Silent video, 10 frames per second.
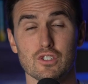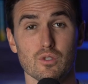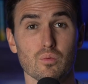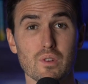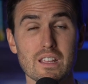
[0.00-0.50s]
that
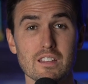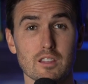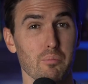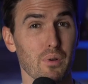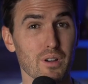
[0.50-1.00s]
you read,
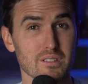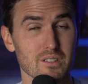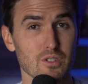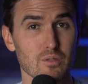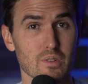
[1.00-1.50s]
the books
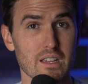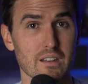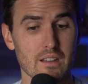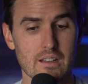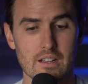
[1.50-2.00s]
that you
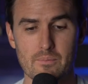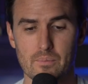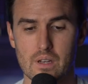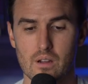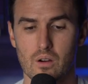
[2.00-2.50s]
read
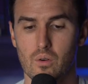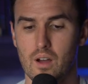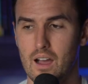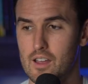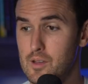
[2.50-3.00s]
you know,
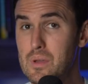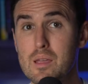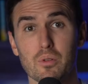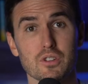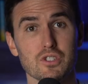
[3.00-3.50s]
uh, the
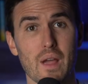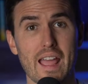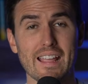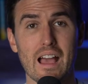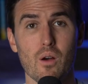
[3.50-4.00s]
people that you
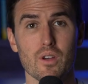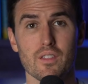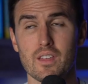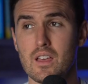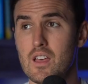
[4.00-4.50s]
hang out
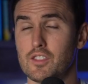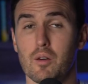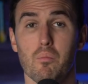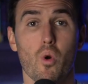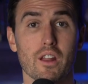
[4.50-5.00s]
with,
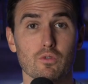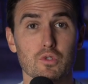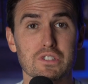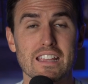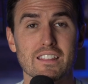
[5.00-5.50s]
the morning
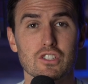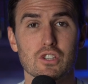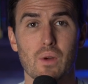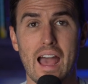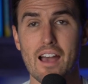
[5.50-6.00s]
routine that
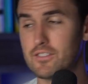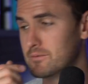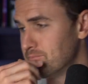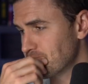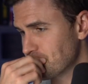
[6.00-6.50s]
you have.
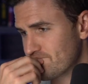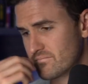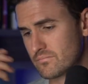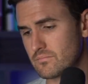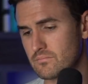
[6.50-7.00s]

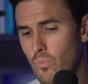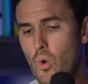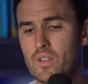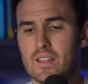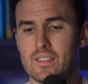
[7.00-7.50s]

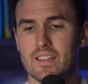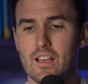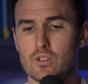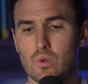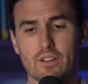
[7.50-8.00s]
More than anything
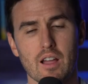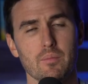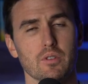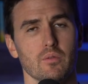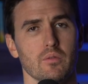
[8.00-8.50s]
else, what I've
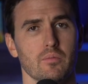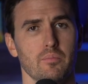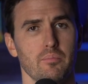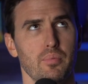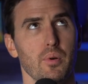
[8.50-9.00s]
come to
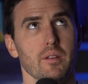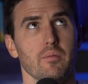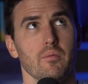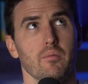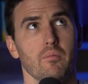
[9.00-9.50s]
put
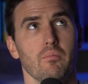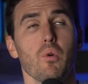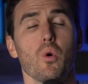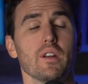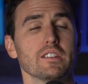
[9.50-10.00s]

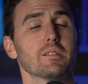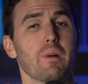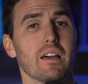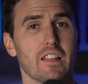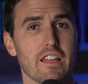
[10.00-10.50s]
more into
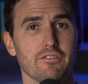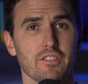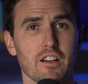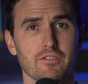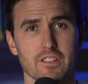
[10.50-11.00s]
my life
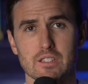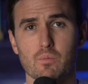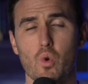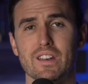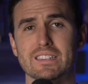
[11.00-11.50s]
of is
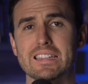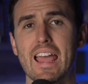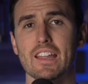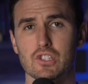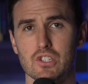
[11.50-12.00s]
more
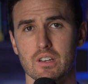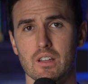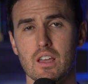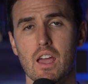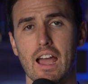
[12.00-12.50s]
intention.
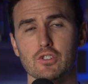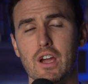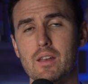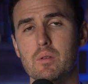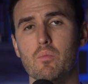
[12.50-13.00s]
I
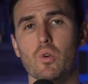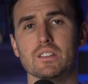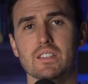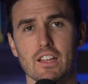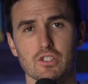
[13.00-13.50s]
try to be more
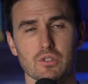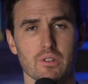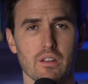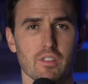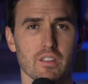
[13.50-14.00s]
intentional
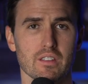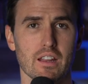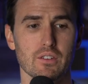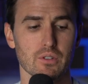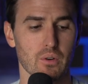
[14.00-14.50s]
with everything that
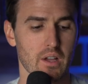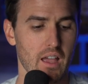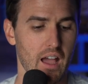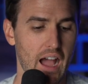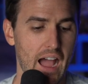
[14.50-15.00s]
I do.
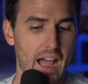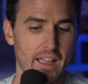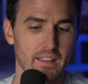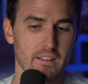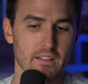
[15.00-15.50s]

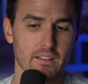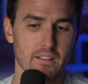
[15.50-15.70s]
I